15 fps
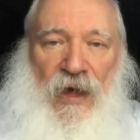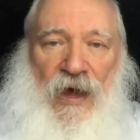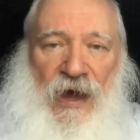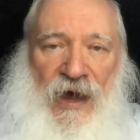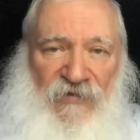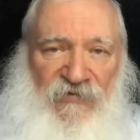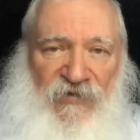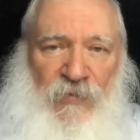
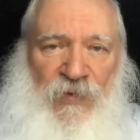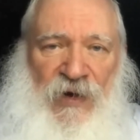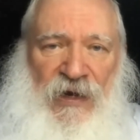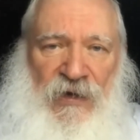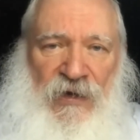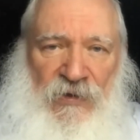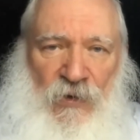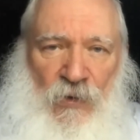
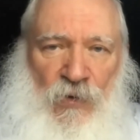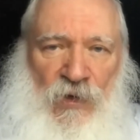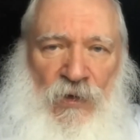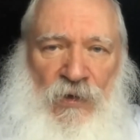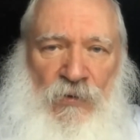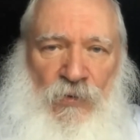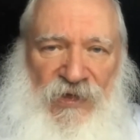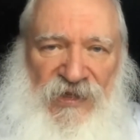Everybody in the
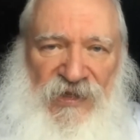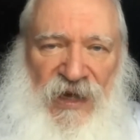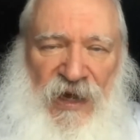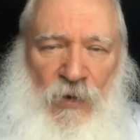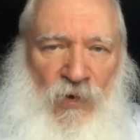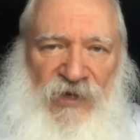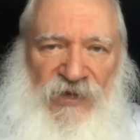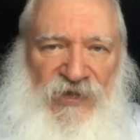world would say,
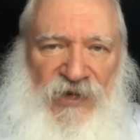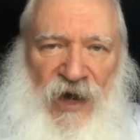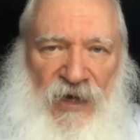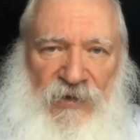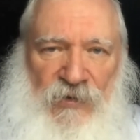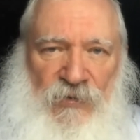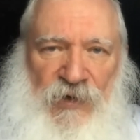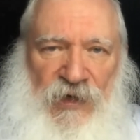what is
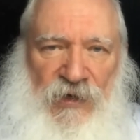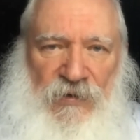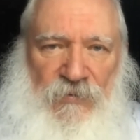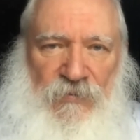God doing?